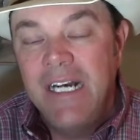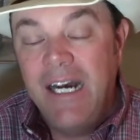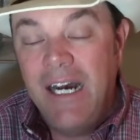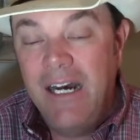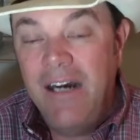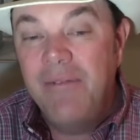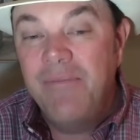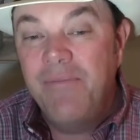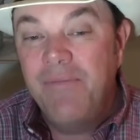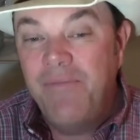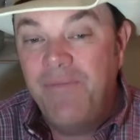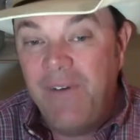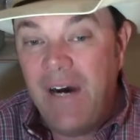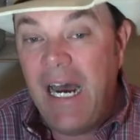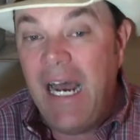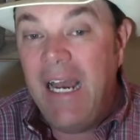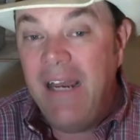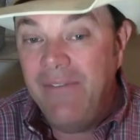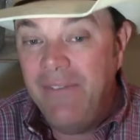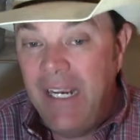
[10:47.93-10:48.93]
up
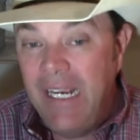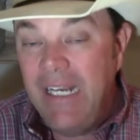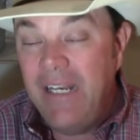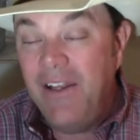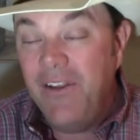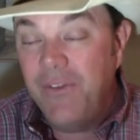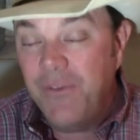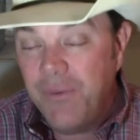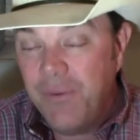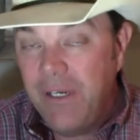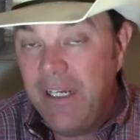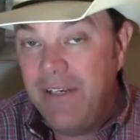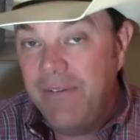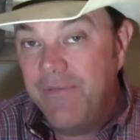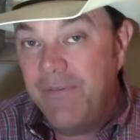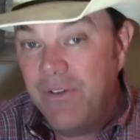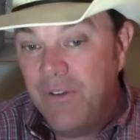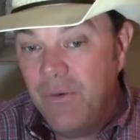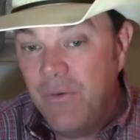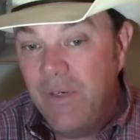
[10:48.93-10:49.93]
583
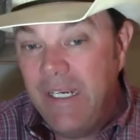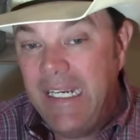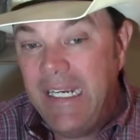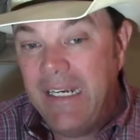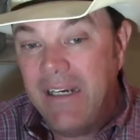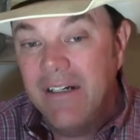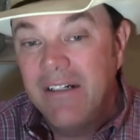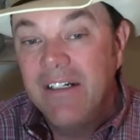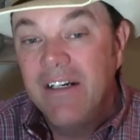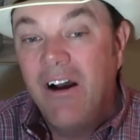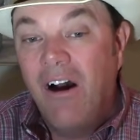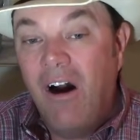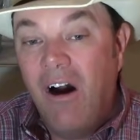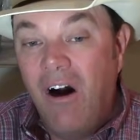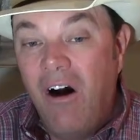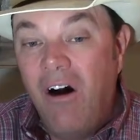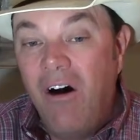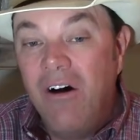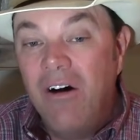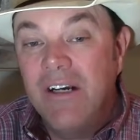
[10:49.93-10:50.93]
for the week.
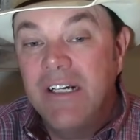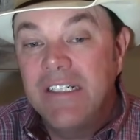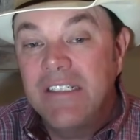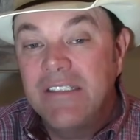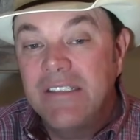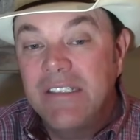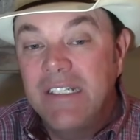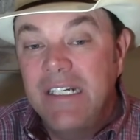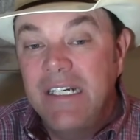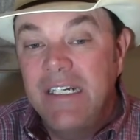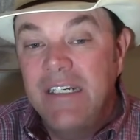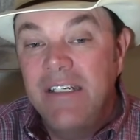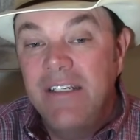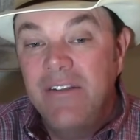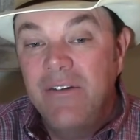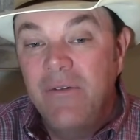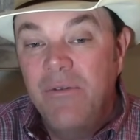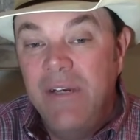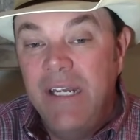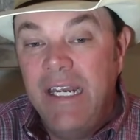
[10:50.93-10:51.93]
August ended
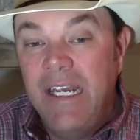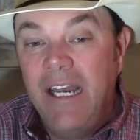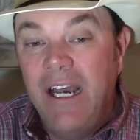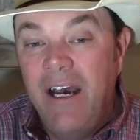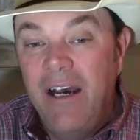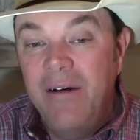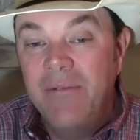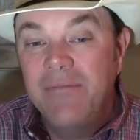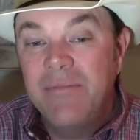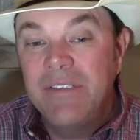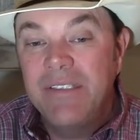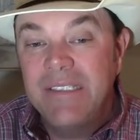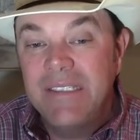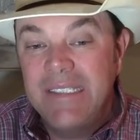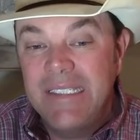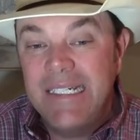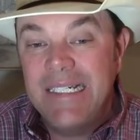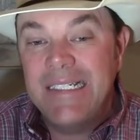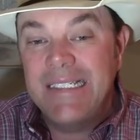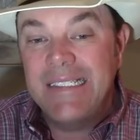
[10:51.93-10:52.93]
the week up
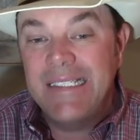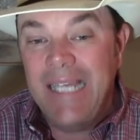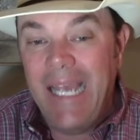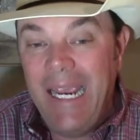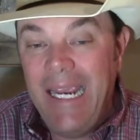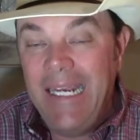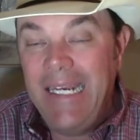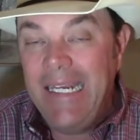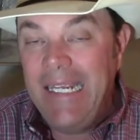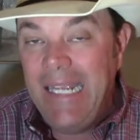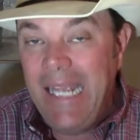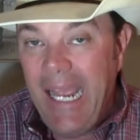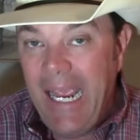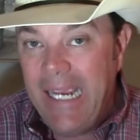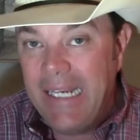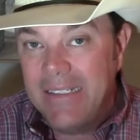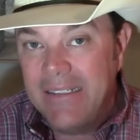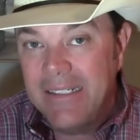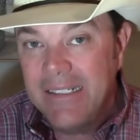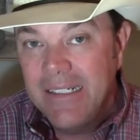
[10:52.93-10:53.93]

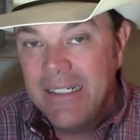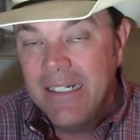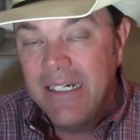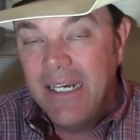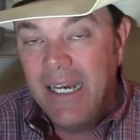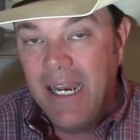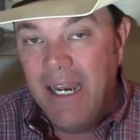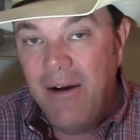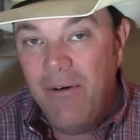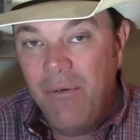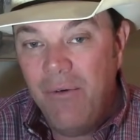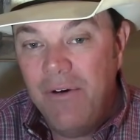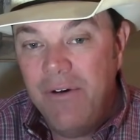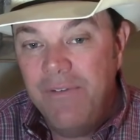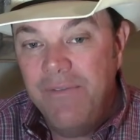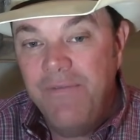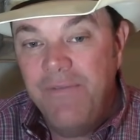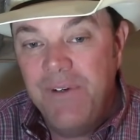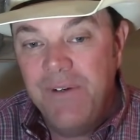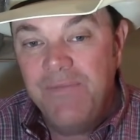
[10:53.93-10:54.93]
688 at
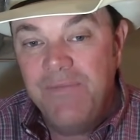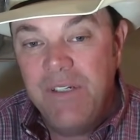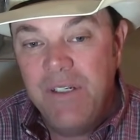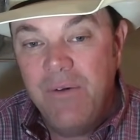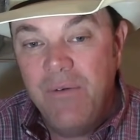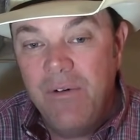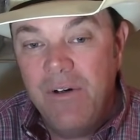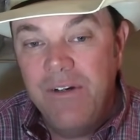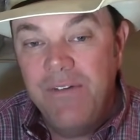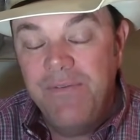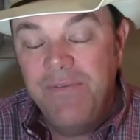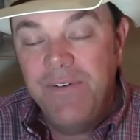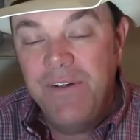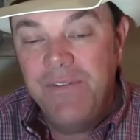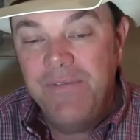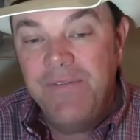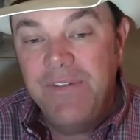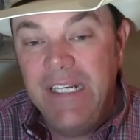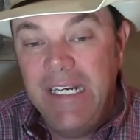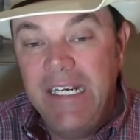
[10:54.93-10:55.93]

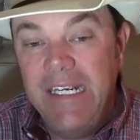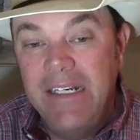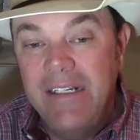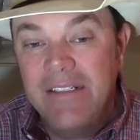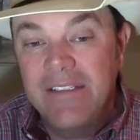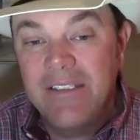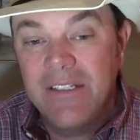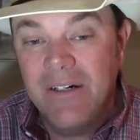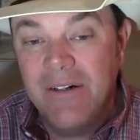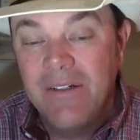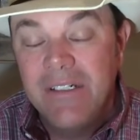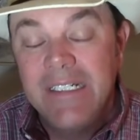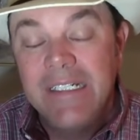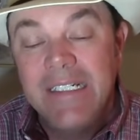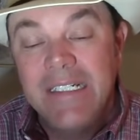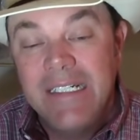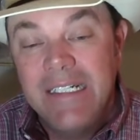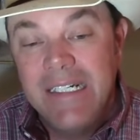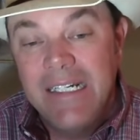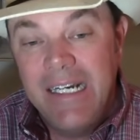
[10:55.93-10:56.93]
151.15. So
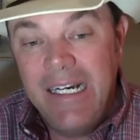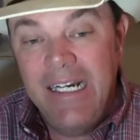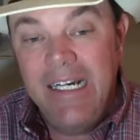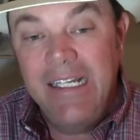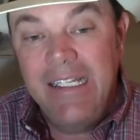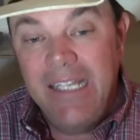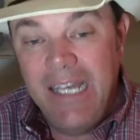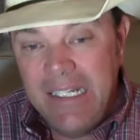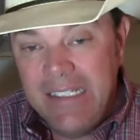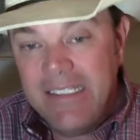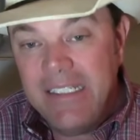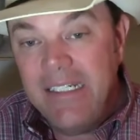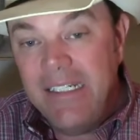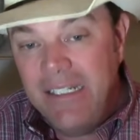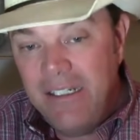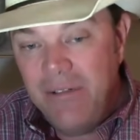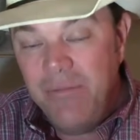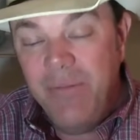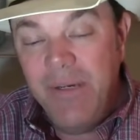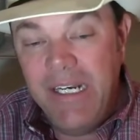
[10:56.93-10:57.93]
that's a
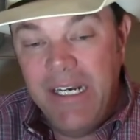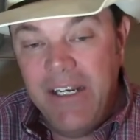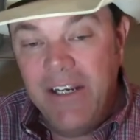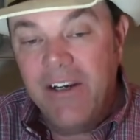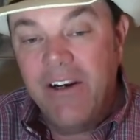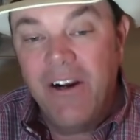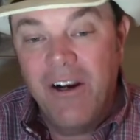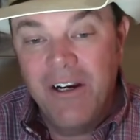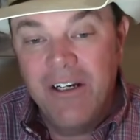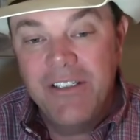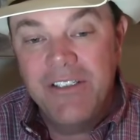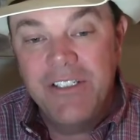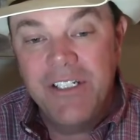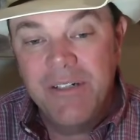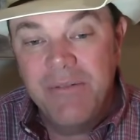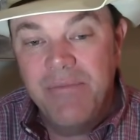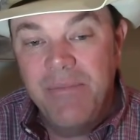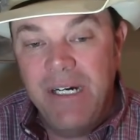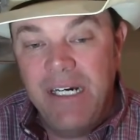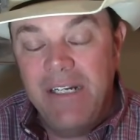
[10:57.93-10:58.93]
little bit
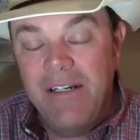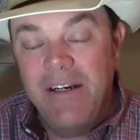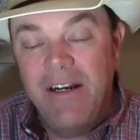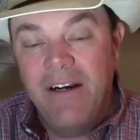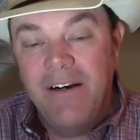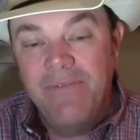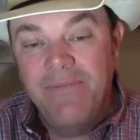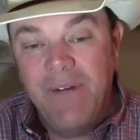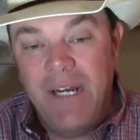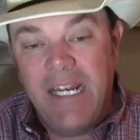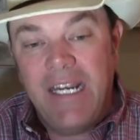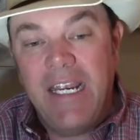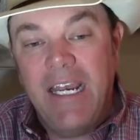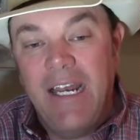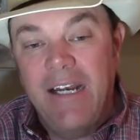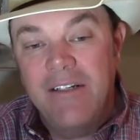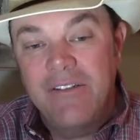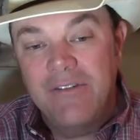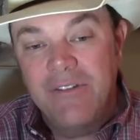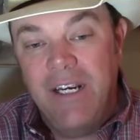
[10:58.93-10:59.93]
encouraging, but our fat
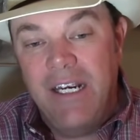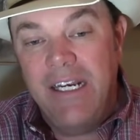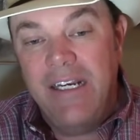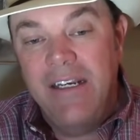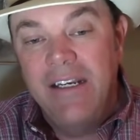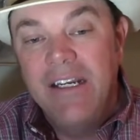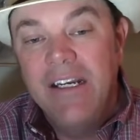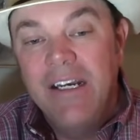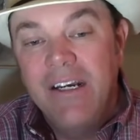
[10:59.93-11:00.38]
cattle trade